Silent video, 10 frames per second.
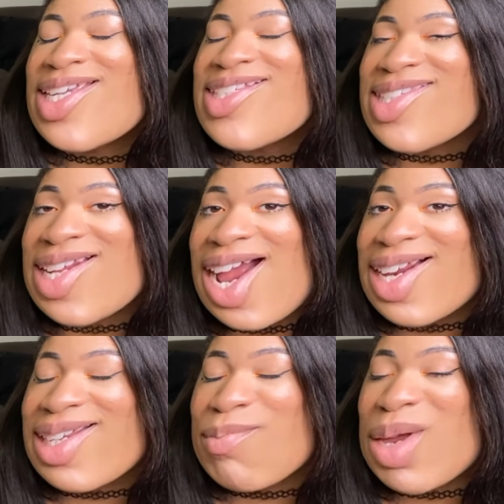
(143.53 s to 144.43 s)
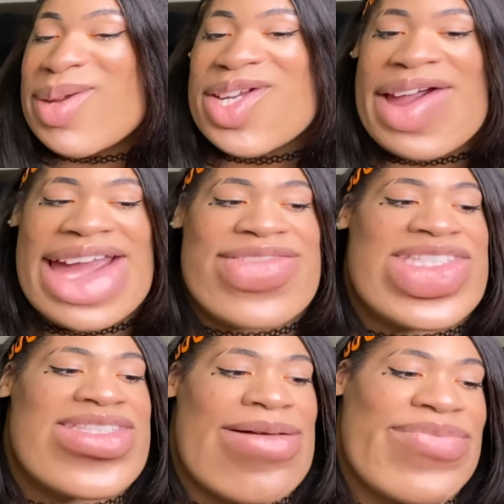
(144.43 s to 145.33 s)
in stock. Maybe they'll have
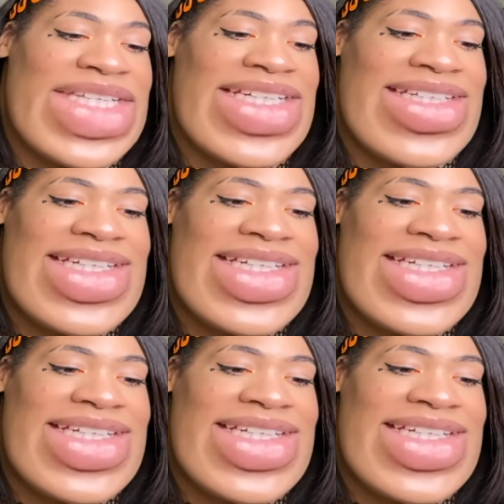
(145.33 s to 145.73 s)
something.